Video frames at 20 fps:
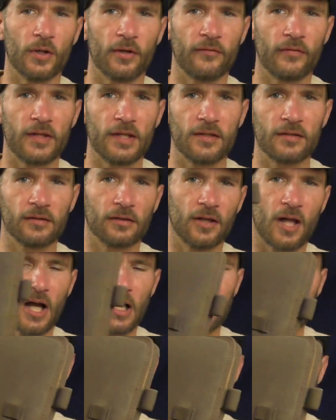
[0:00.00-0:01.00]
of these
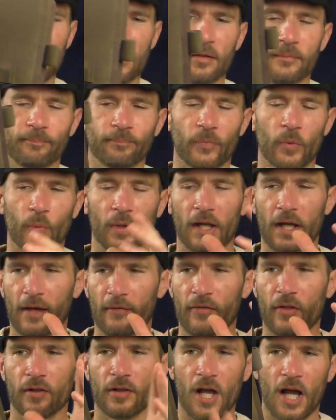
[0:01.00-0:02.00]
Lochby. Well, I
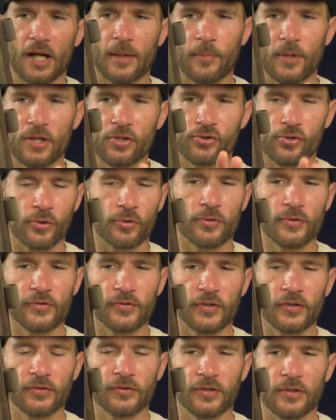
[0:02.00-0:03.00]
have the Lochby journal
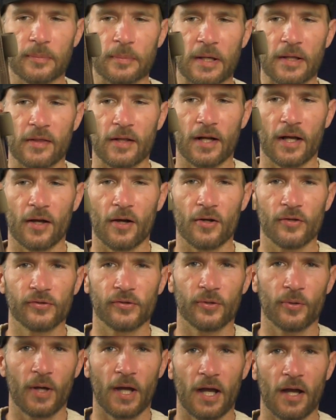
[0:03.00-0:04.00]
system, and then I
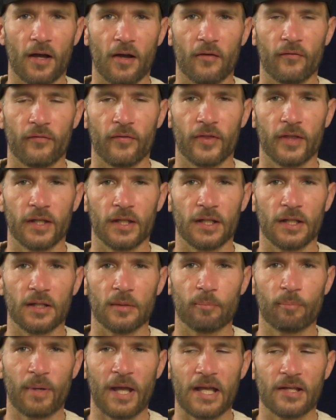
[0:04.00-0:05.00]
also have
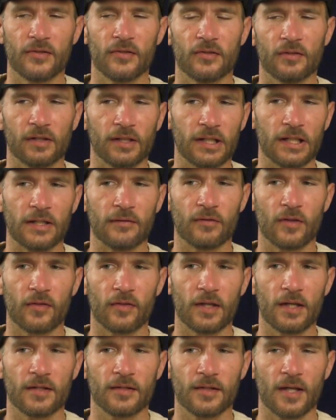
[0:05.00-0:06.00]
the pen sleeve
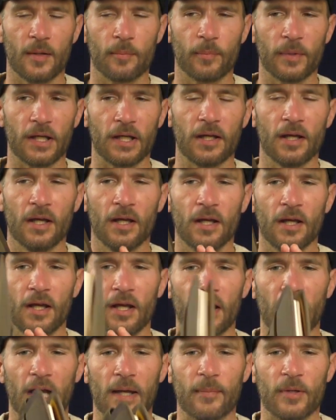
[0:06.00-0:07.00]
that they sent me.
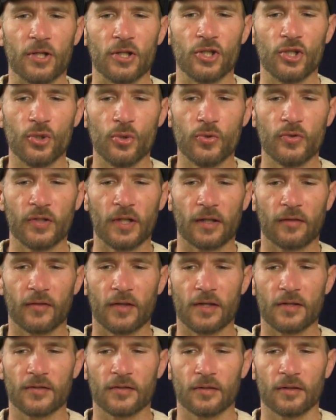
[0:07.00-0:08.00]
I've been using
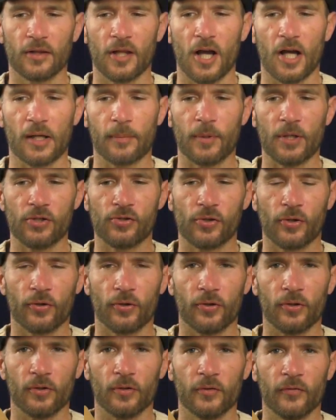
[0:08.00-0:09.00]
this Lochby
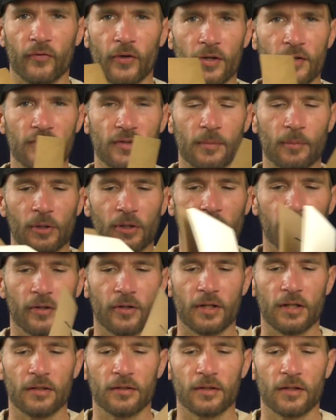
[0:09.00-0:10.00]
journal, very
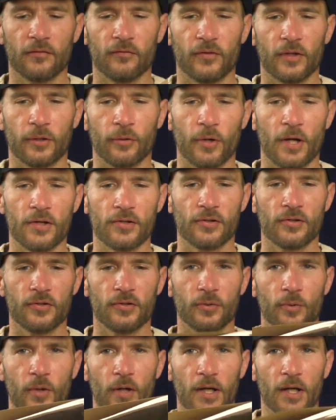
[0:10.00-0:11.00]
similar in configuration
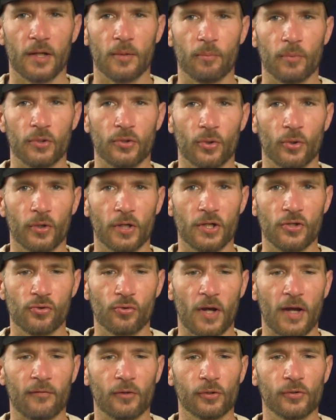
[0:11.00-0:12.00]
to a Midori
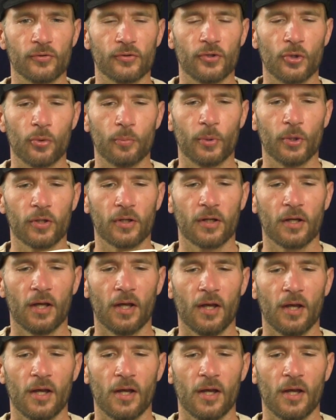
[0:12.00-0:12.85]
Traveler's Notebook,